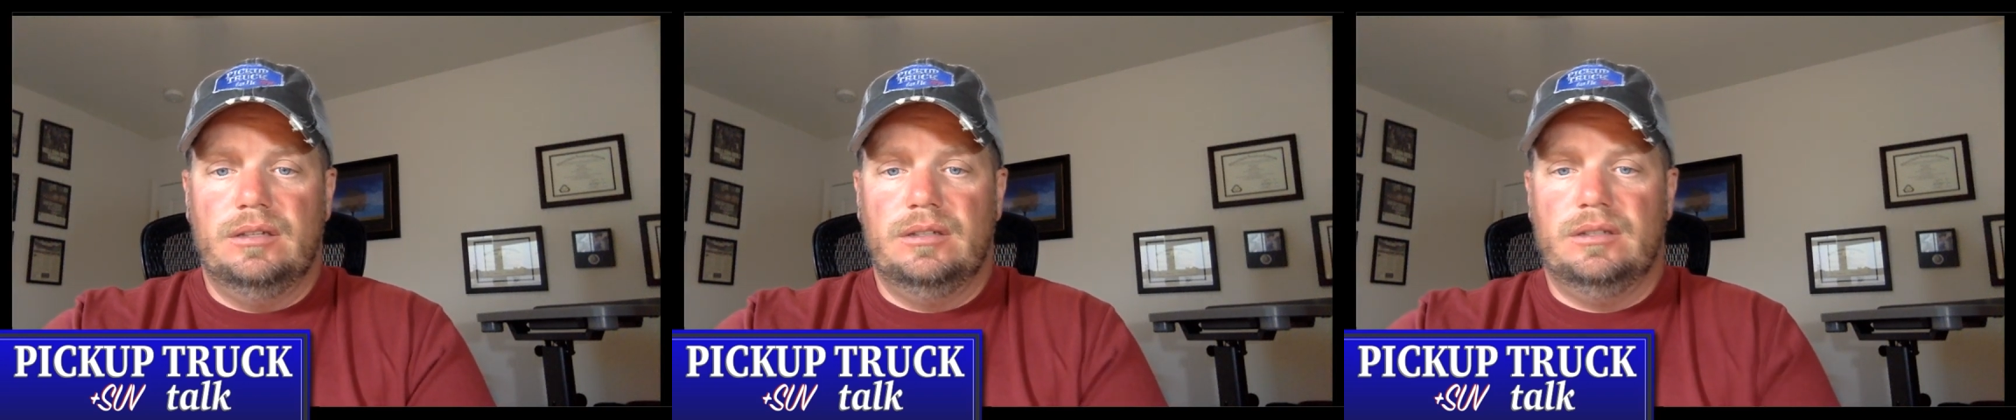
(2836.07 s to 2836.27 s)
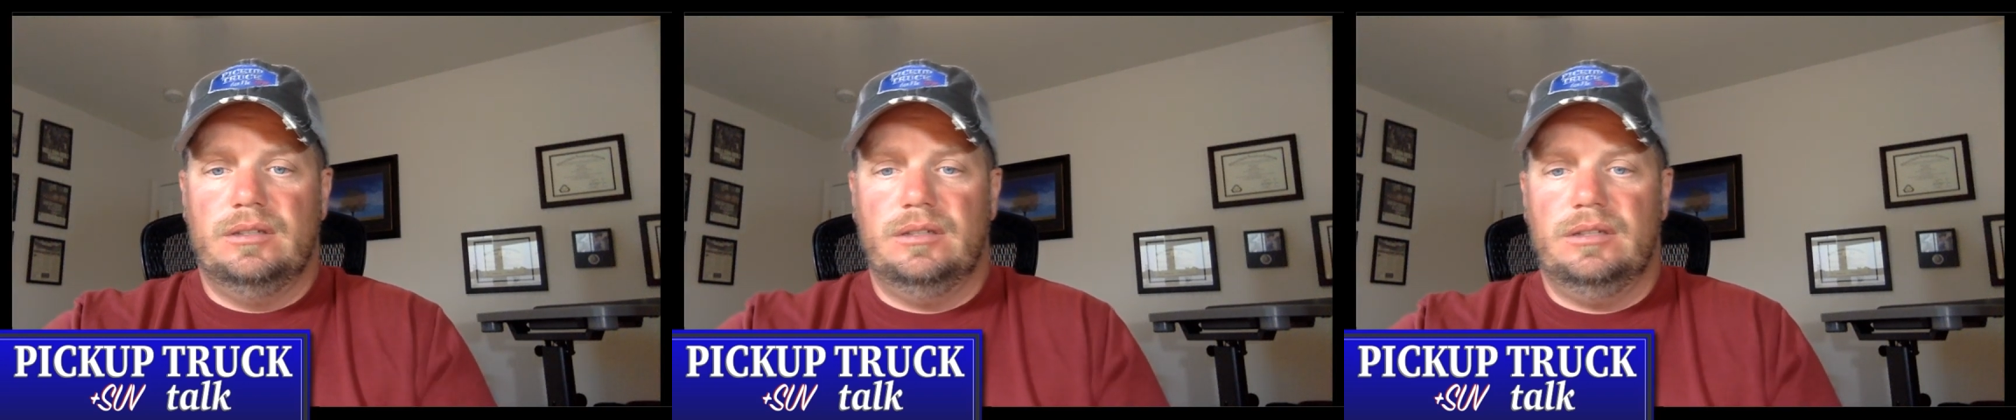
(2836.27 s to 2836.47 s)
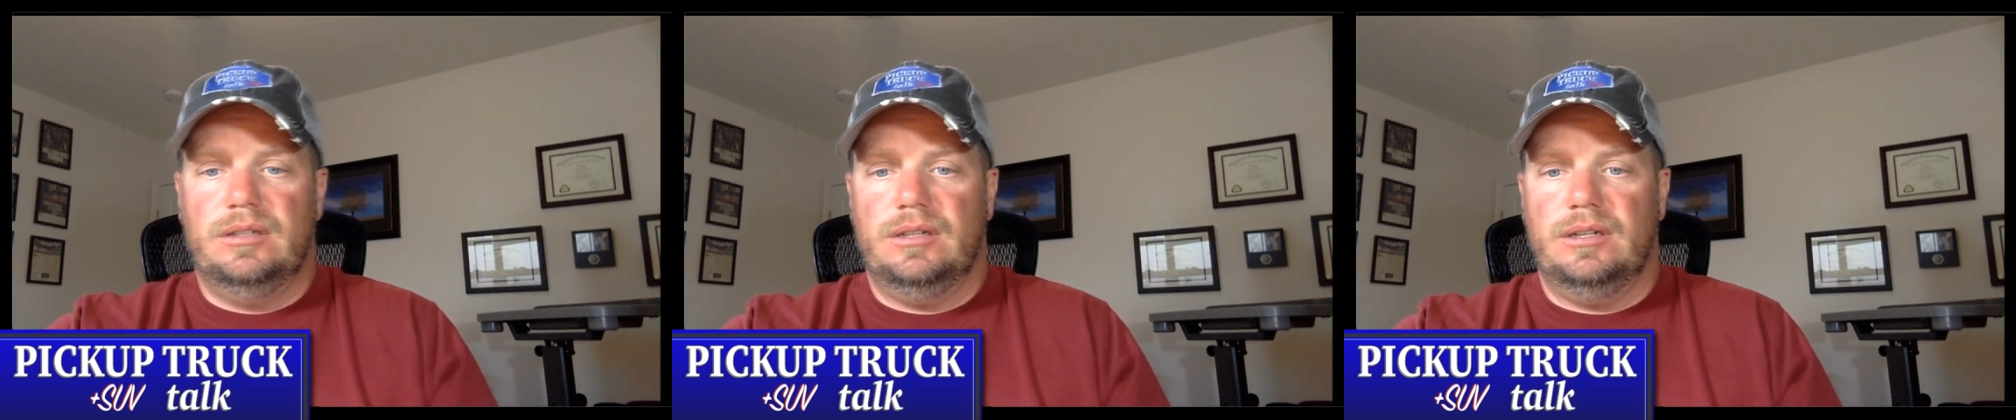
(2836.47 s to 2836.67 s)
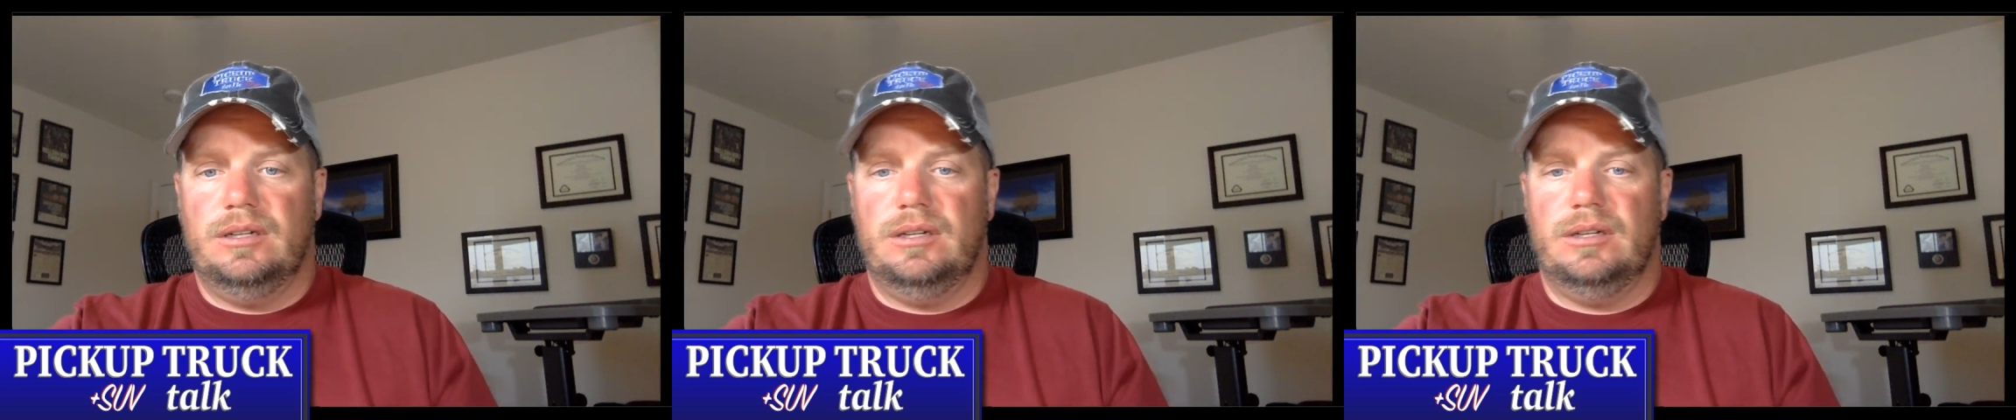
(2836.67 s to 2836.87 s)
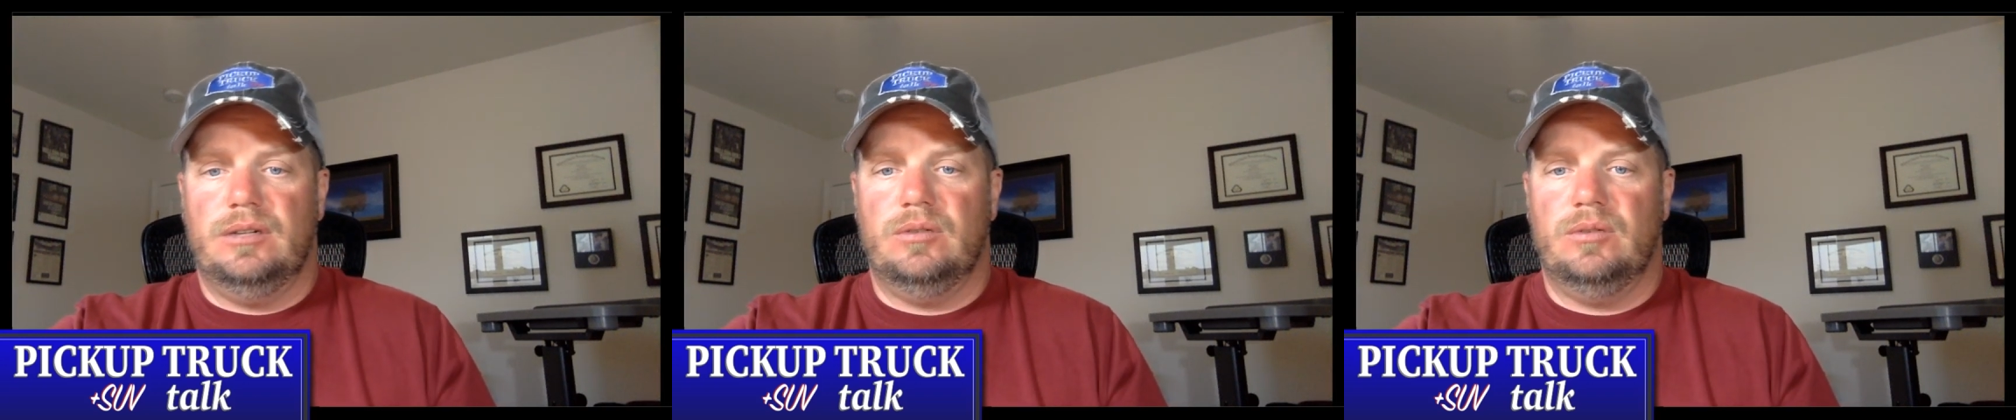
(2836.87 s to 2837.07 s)

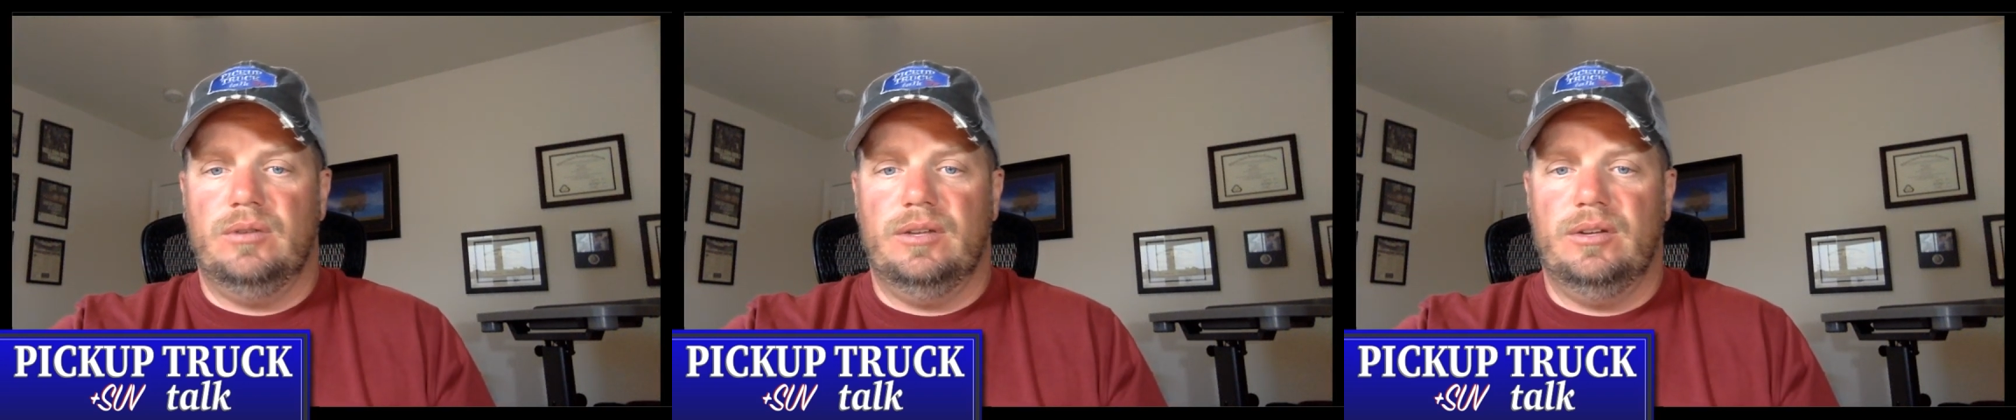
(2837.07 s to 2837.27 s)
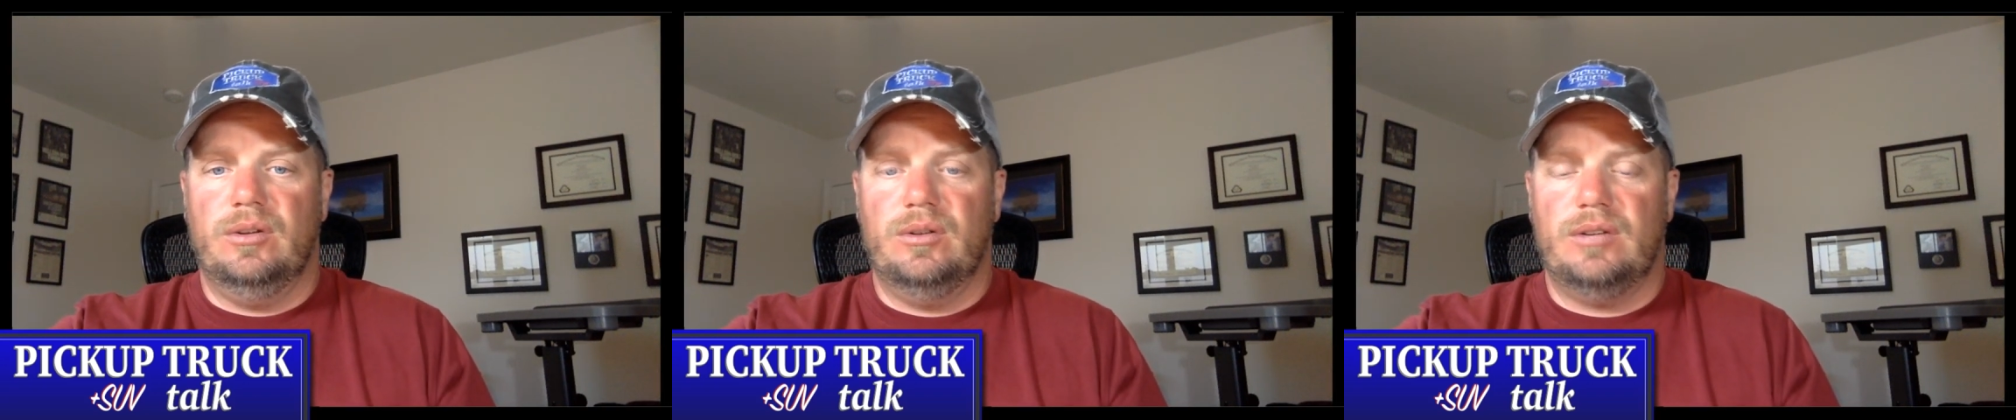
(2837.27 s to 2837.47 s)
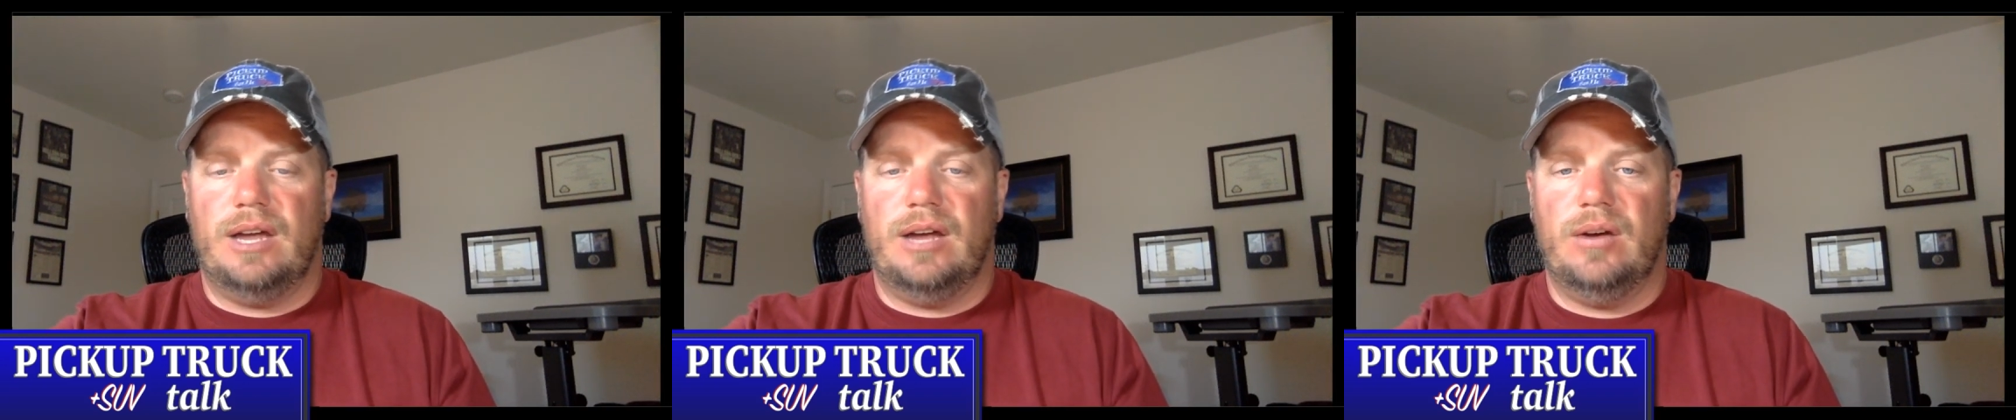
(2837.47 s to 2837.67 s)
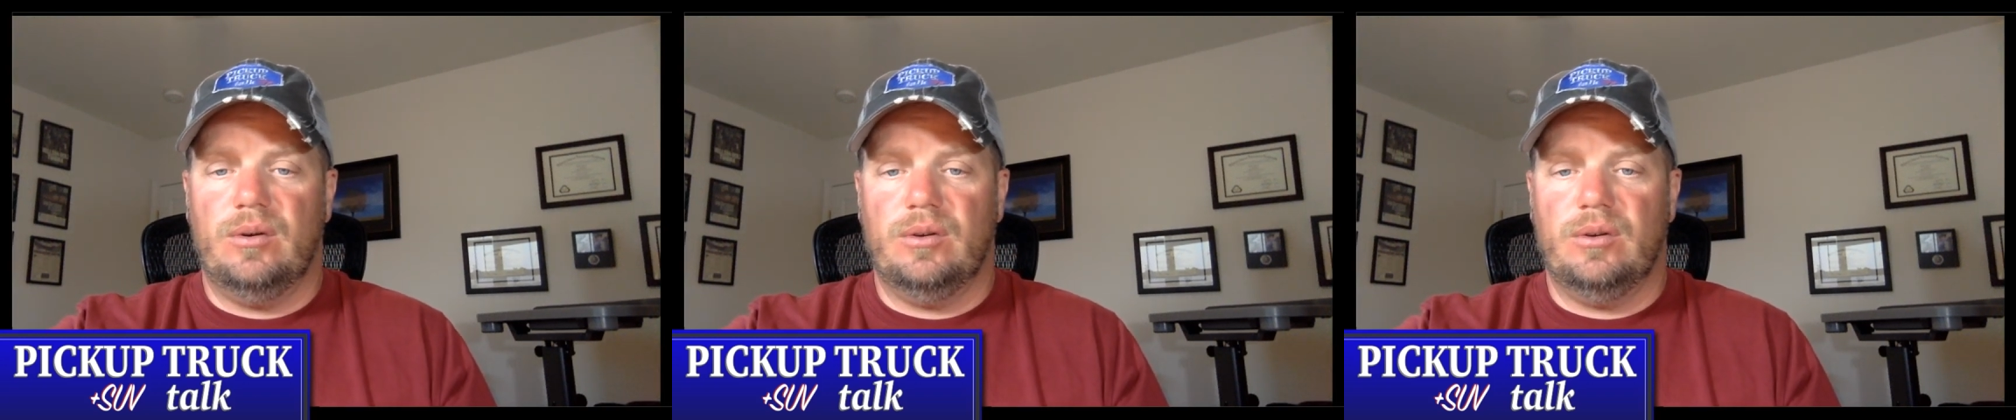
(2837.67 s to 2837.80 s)
Well, new Tahoe,